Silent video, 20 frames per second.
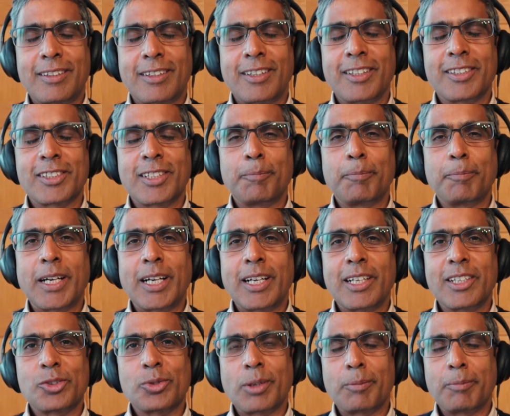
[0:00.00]
at least in
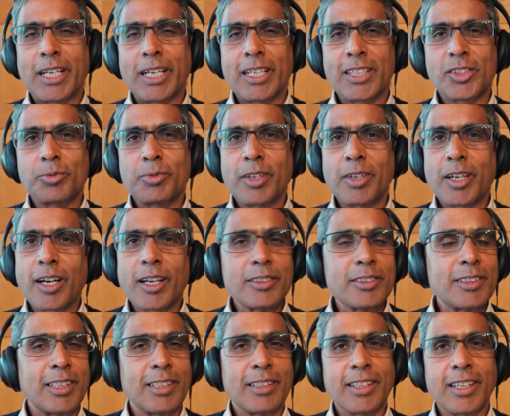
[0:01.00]
mice, when mice
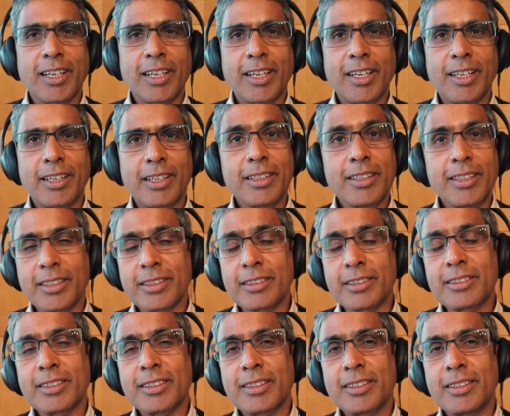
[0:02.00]
fast and then
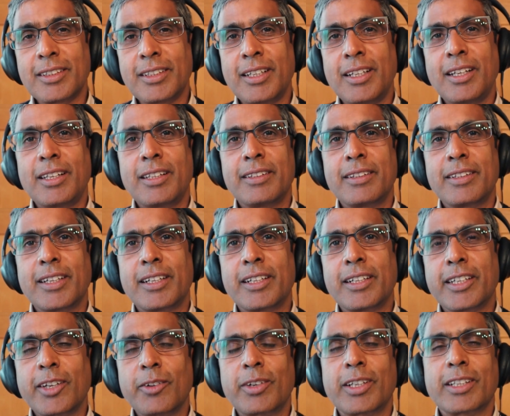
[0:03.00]
eat,
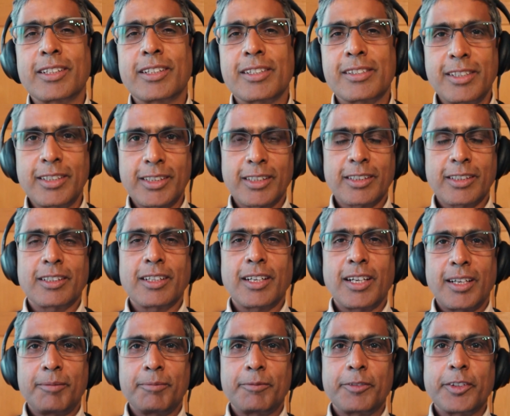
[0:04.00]
then during this eating
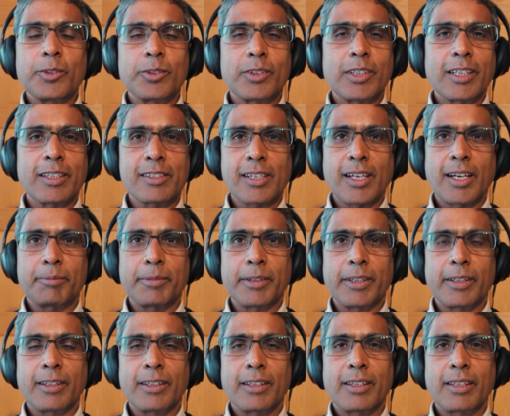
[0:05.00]
time, few things
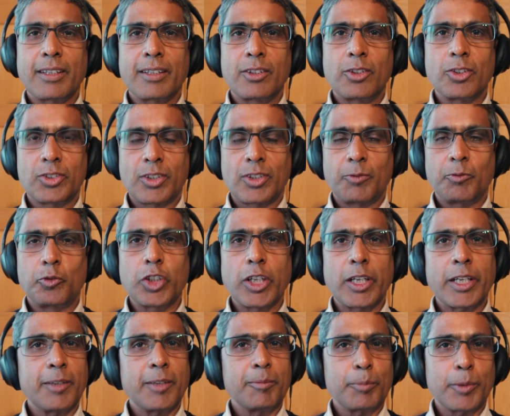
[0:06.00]
happen. Those are
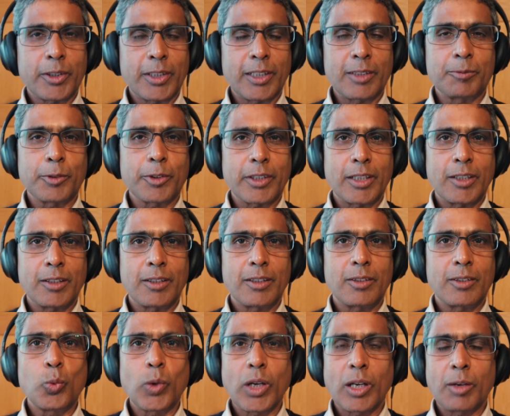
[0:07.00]
very important for
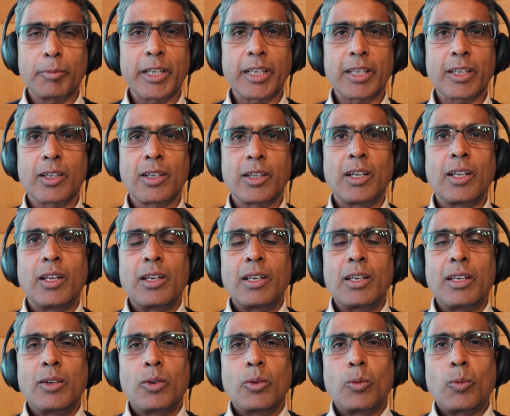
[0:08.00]
our well-being.
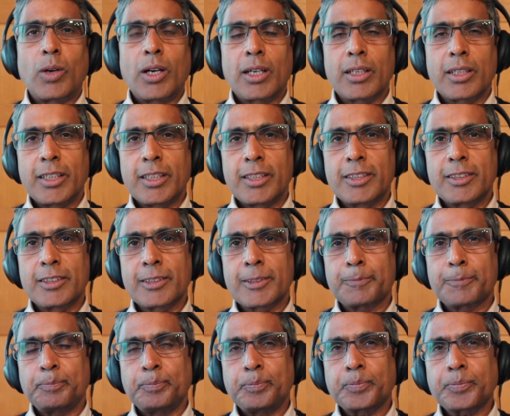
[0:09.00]
One
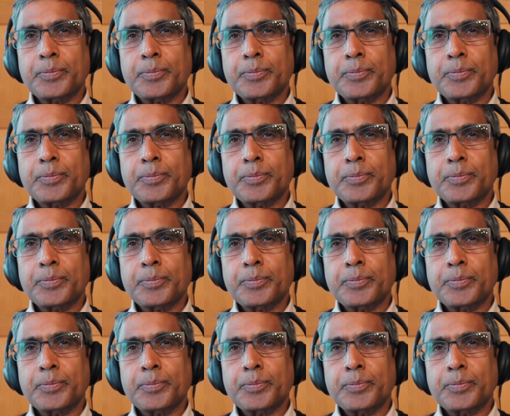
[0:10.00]
is